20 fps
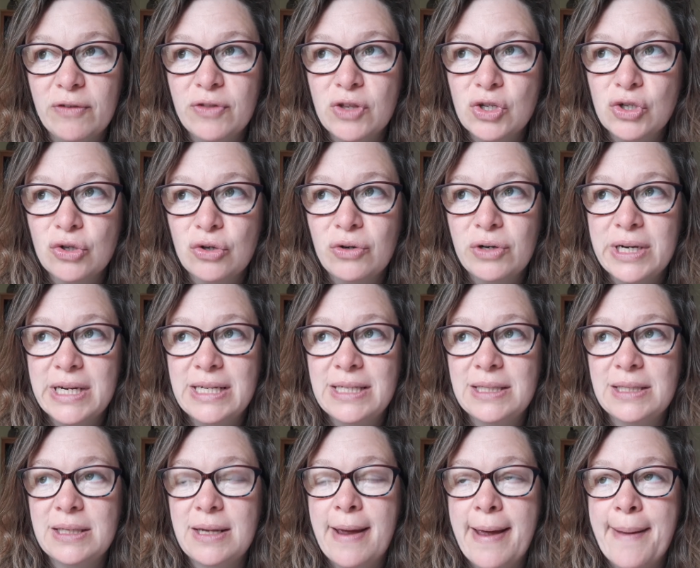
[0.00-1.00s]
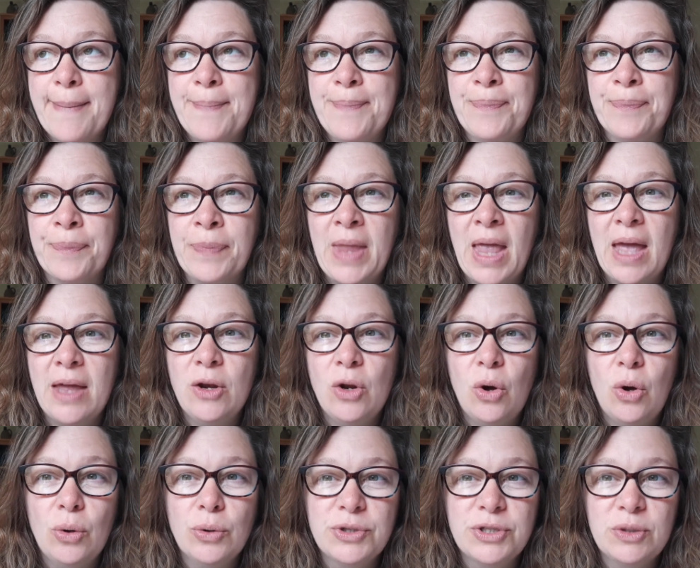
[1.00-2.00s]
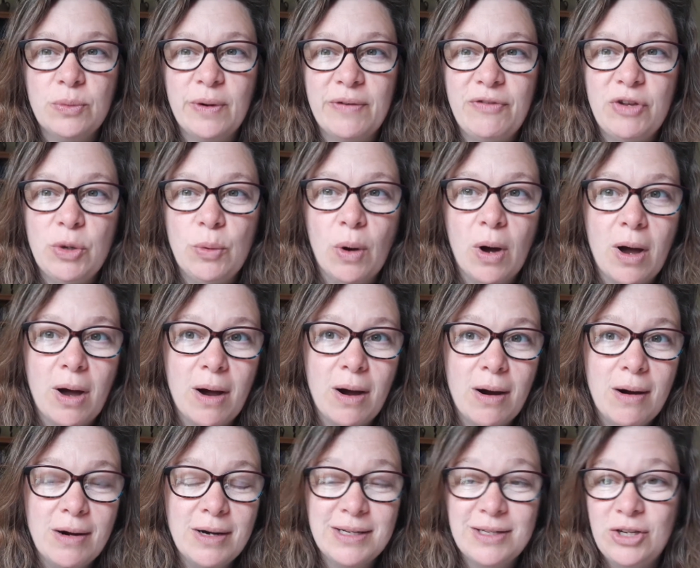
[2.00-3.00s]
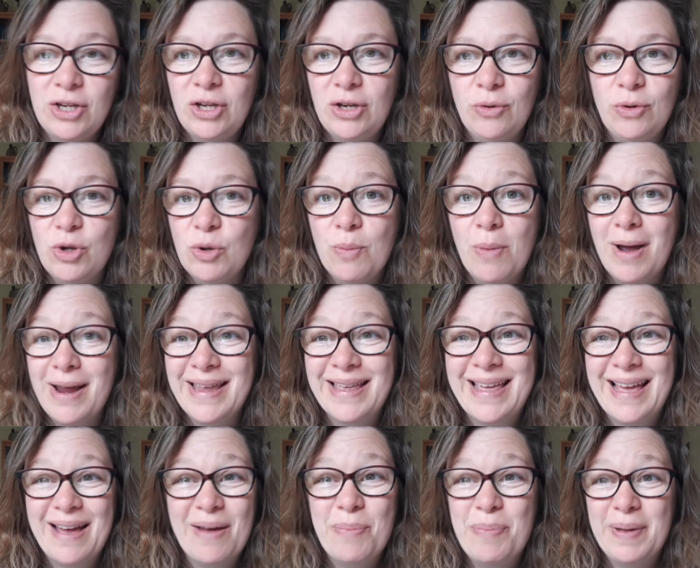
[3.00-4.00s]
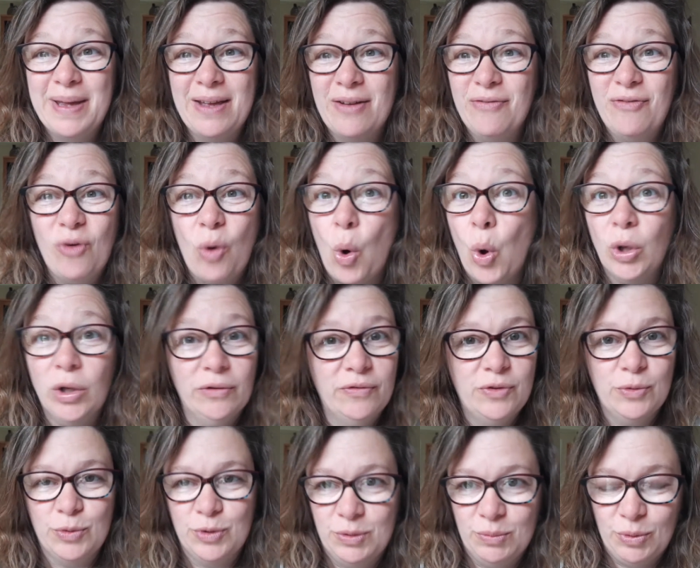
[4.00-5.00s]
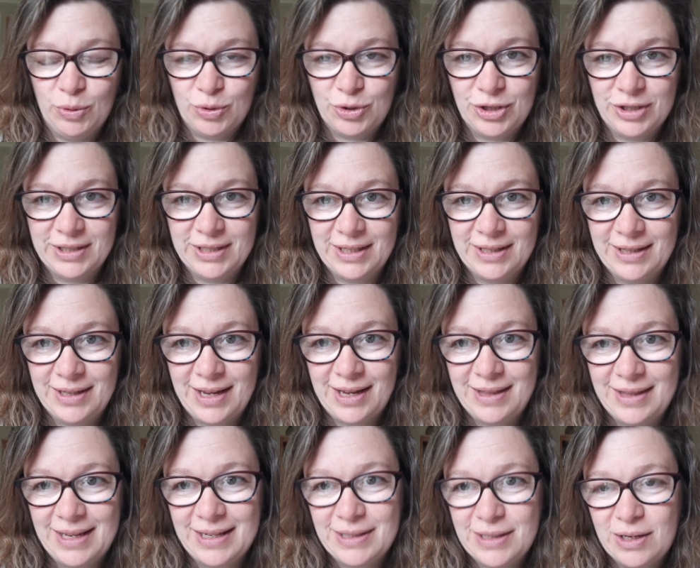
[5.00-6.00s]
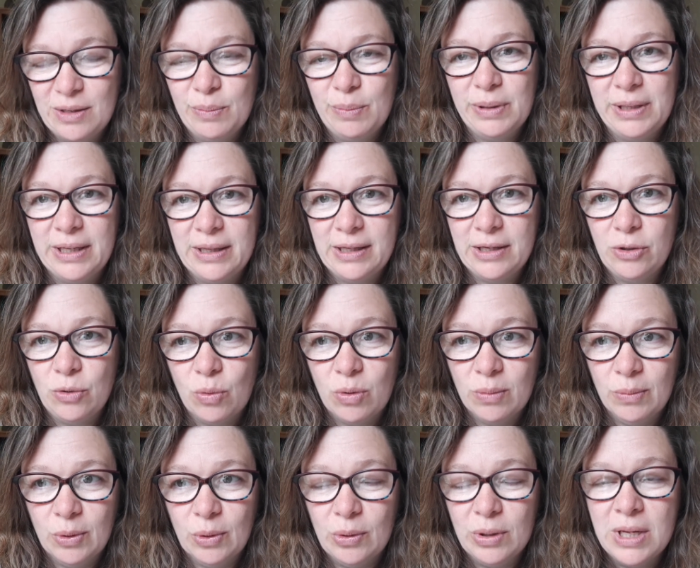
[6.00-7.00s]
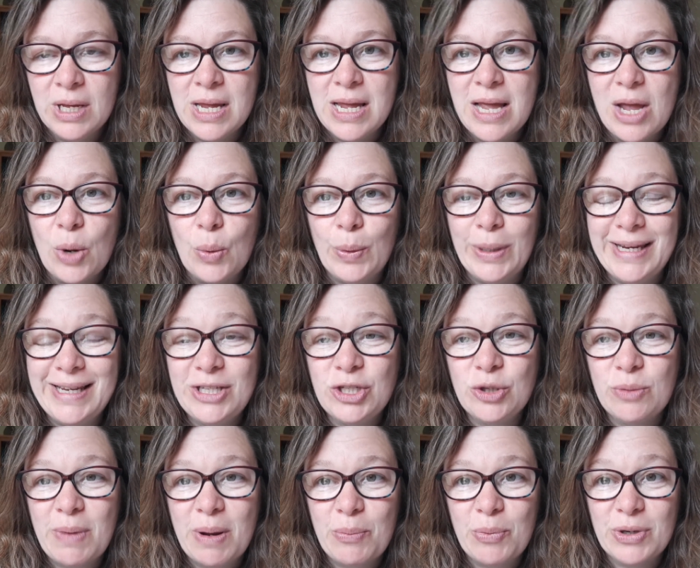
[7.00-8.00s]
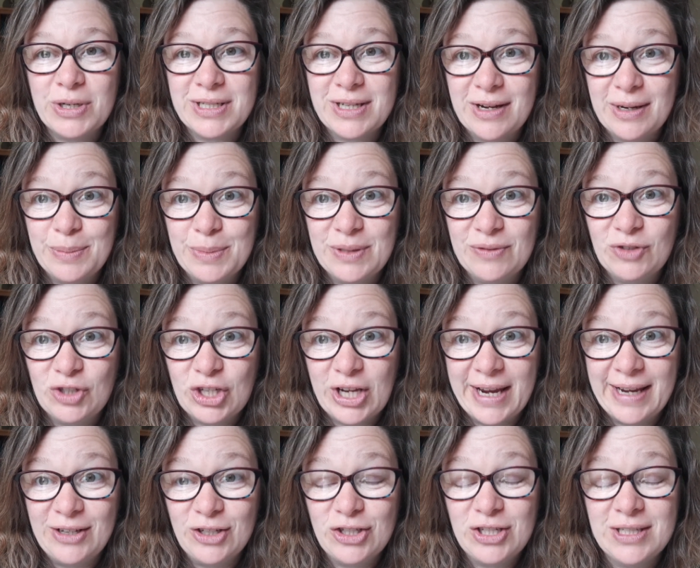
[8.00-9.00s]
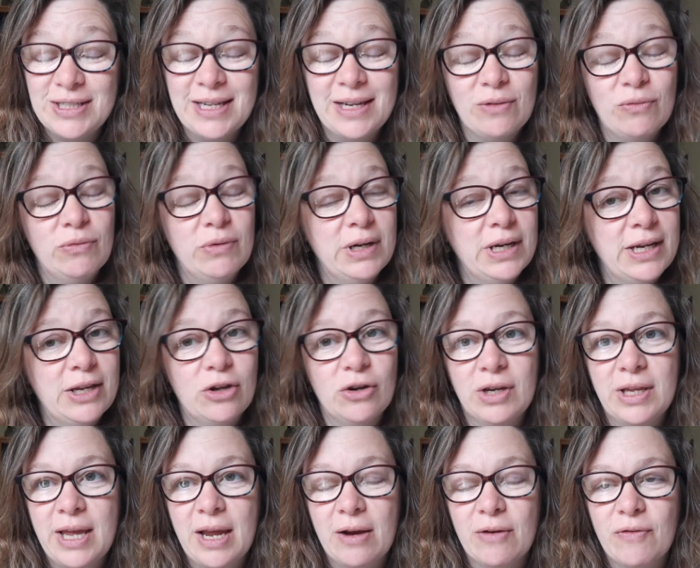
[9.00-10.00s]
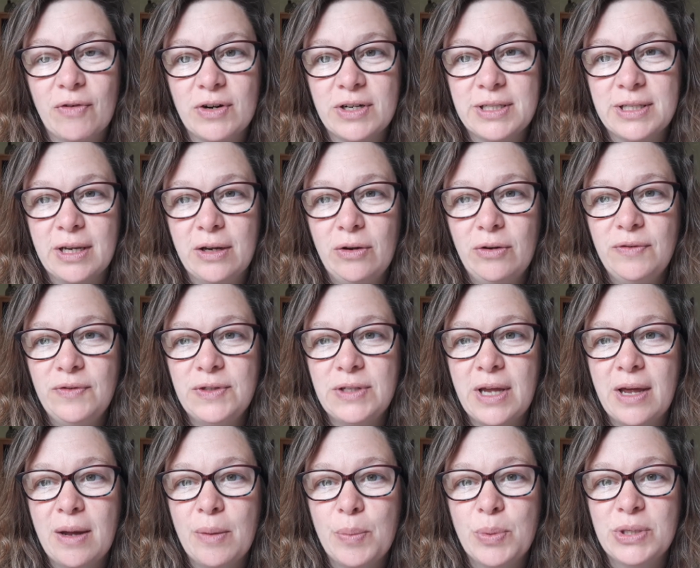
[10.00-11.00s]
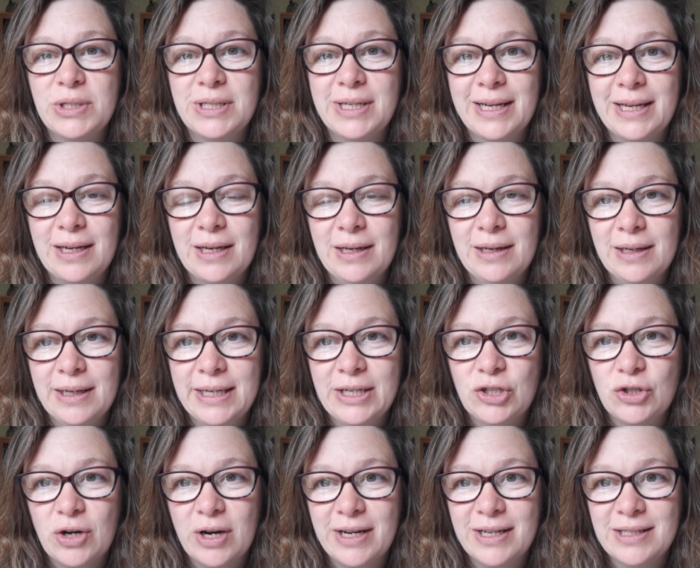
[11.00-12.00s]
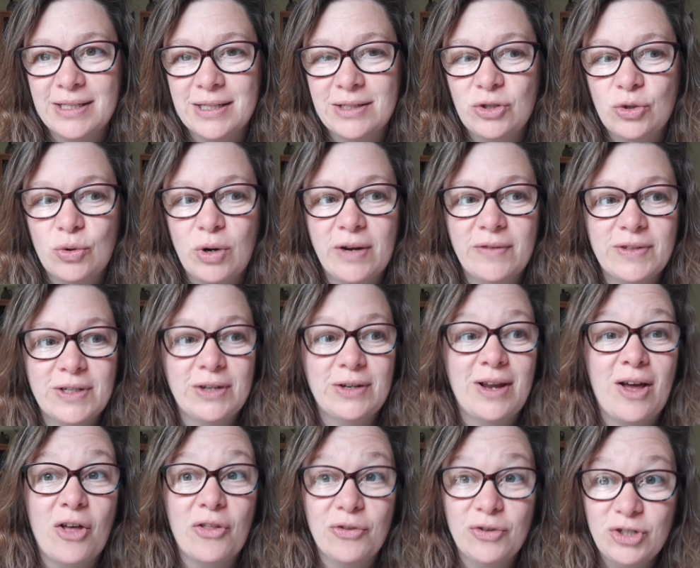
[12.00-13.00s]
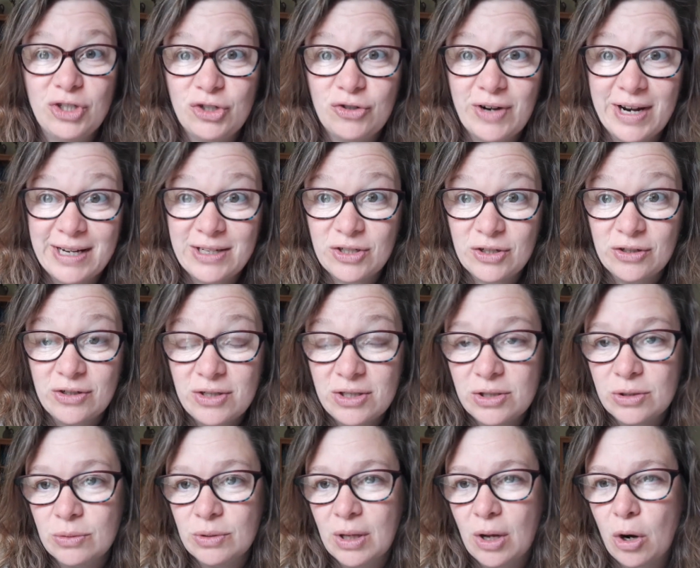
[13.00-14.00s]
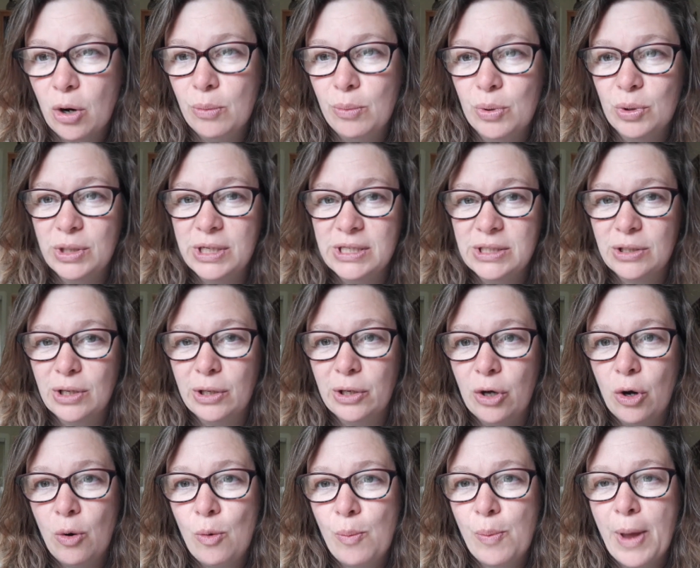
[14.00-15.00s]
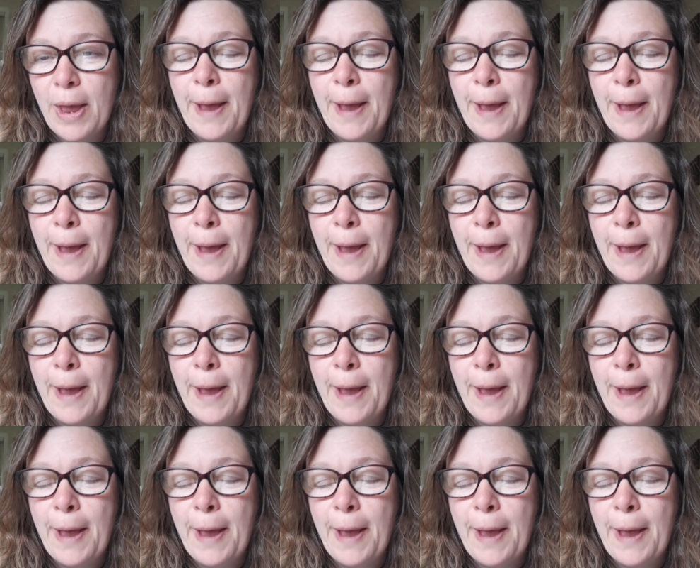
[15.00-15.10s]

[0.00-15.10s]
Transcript: the joys. And also if you are, you might get a bit of all of those emotions, and that's completely normal. We need to remember at times of change to take really good care of ourselves, particularly trying to drive down other stressors so that our bodies can cope